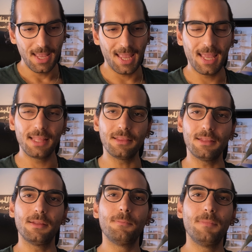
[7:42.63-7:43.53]
And
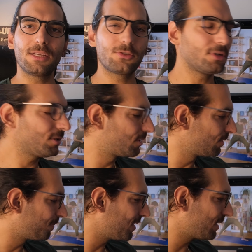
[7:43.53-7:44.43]
make sure to
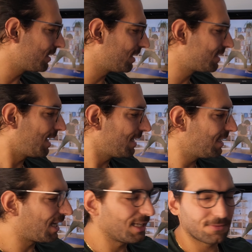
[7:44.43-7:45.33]
put the tele
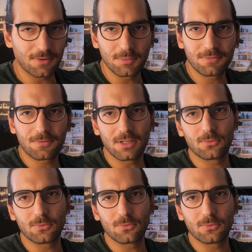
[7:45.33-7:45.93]
light from the front.